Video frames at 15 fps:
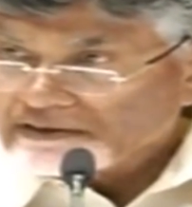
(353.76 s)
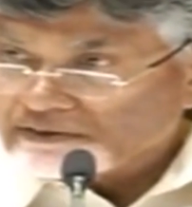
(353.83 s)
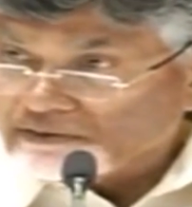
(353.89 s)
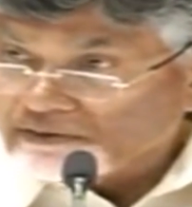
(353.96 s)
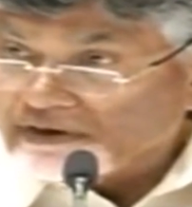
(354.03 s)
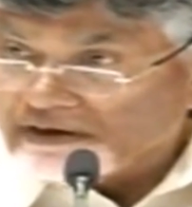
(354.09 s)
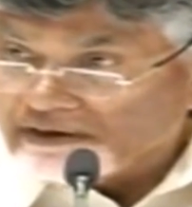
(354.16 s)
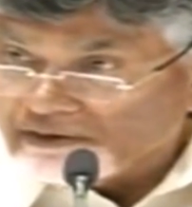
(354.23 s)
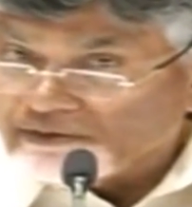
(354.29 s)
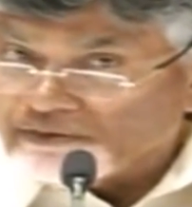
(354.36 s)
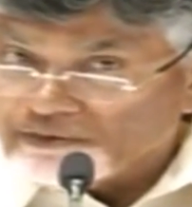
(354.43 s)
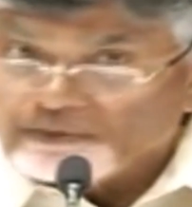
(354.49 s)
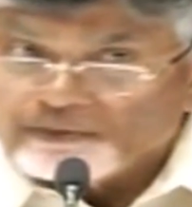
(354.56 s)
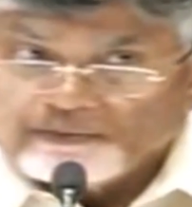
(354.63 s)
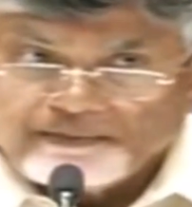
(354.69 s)
stood in
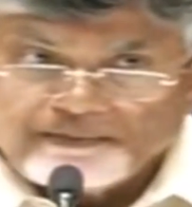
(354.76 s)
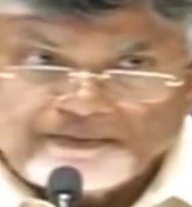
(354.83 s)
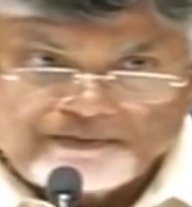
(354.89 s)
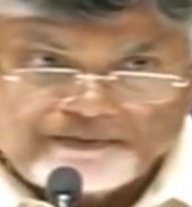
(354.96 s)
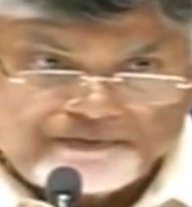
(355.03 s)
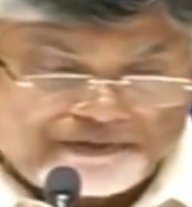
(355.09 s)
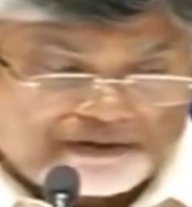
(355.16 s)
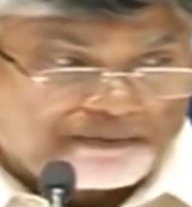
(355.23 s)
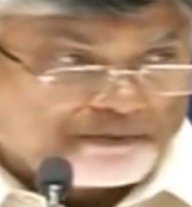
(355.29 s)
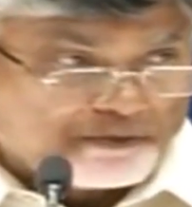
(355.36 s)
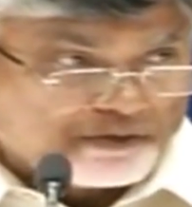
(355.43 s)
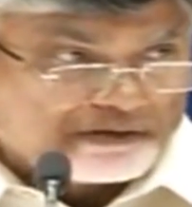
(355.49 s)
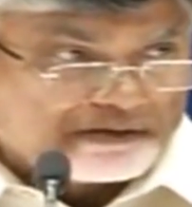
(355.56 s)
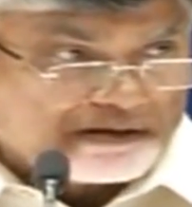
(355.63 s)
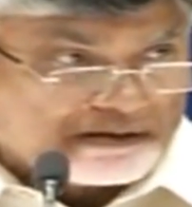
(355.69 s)
queue for
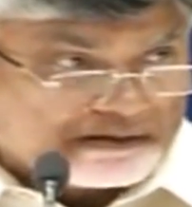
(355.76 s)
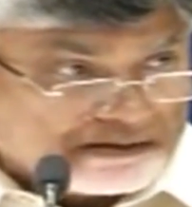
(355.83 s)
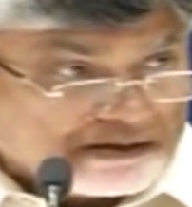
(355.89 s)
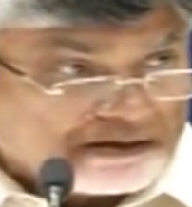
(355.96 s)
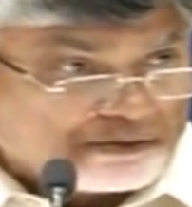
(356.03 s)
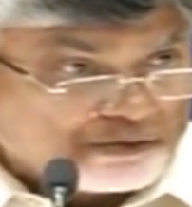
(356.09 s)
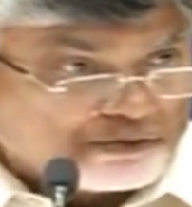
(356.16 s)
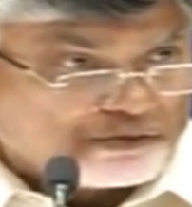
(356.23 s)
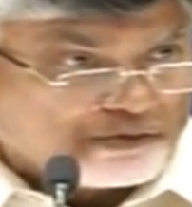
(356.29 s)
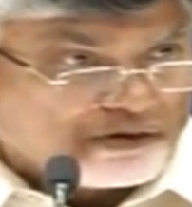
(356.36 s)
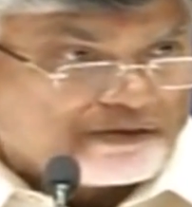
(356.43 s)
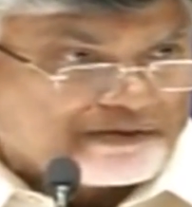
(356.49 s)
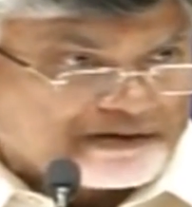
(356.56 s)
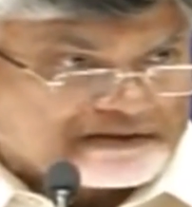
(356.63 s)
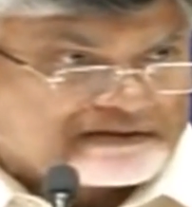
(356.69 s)
more than 10 to 12
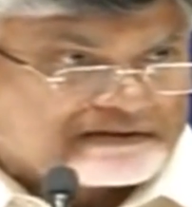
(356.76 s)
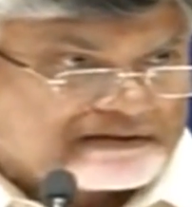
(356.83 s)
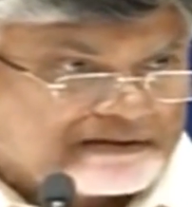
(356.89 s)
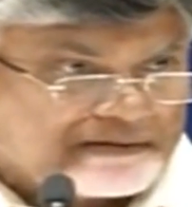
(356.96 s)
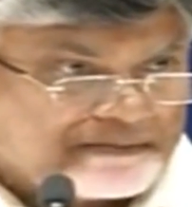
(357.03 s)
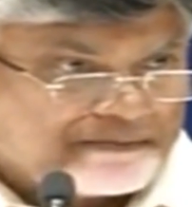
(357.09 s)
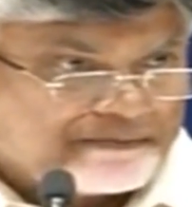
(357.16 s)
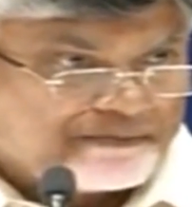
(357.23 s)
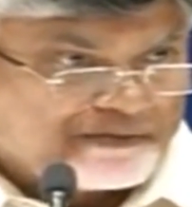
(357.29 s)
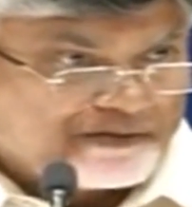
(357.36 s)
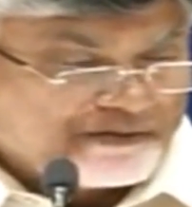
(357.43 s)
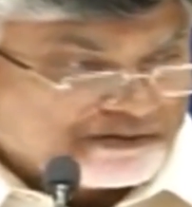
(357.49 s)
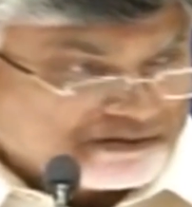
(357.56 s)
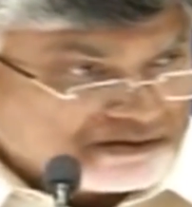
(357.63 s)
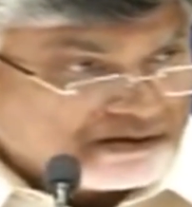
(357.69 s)
hours
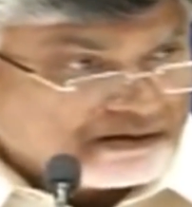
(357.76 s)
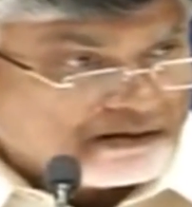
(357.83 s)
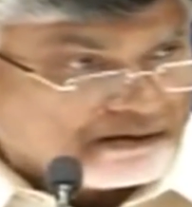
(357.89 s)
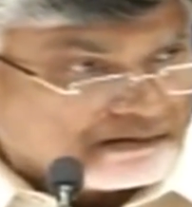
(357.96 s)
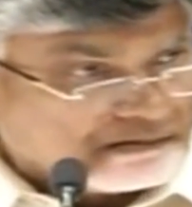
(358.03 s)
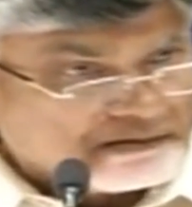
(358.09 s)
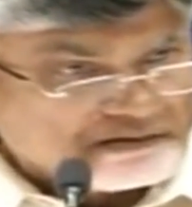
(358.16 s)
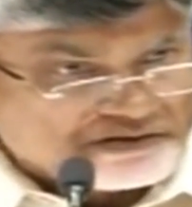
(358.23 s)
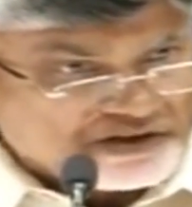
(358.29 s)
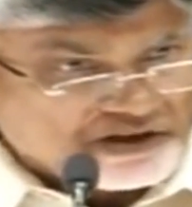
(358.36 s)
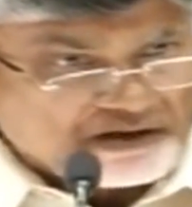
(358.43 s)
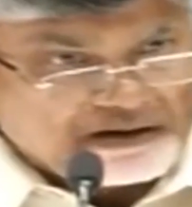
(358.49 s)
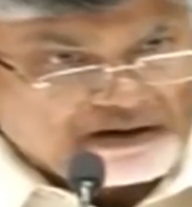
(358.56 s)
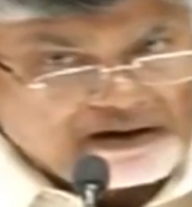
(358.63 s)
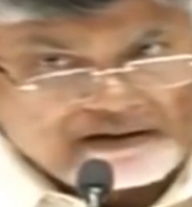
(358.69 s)
with
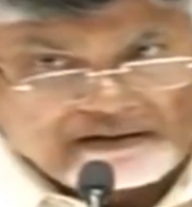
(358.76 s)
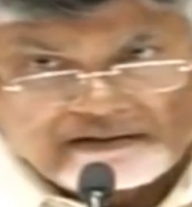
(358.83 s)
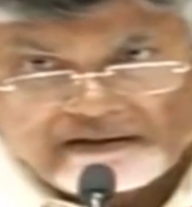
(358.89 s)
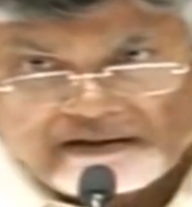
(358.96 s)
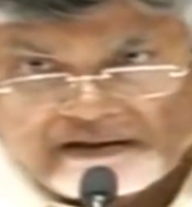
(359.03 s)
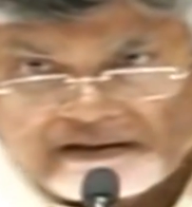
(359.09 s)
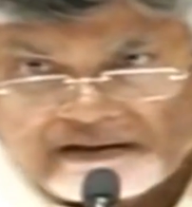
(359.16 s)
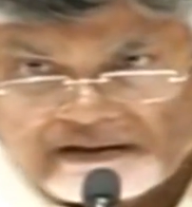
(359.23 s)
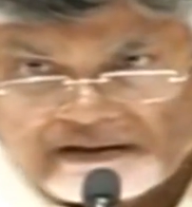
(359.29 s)
children,